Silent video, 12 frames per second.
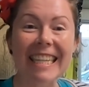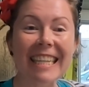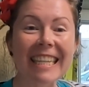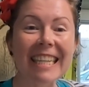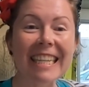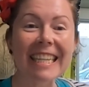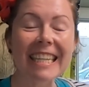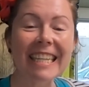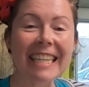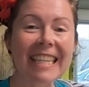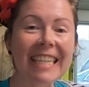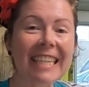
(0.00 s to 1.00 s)

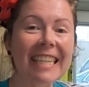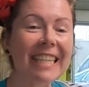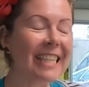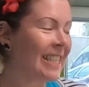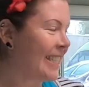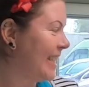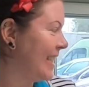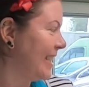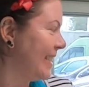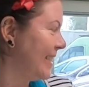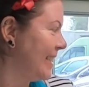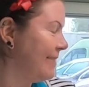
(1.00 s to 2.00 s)

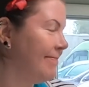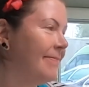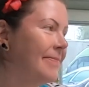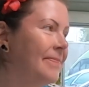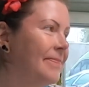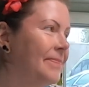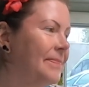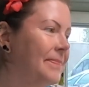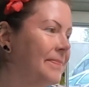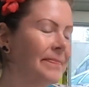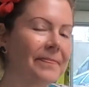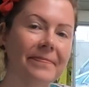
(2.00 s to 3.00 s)

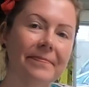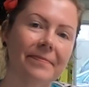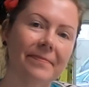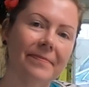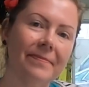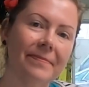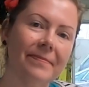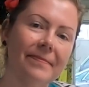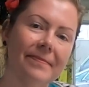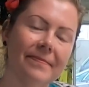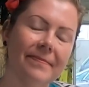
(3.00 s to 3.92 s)
(silent)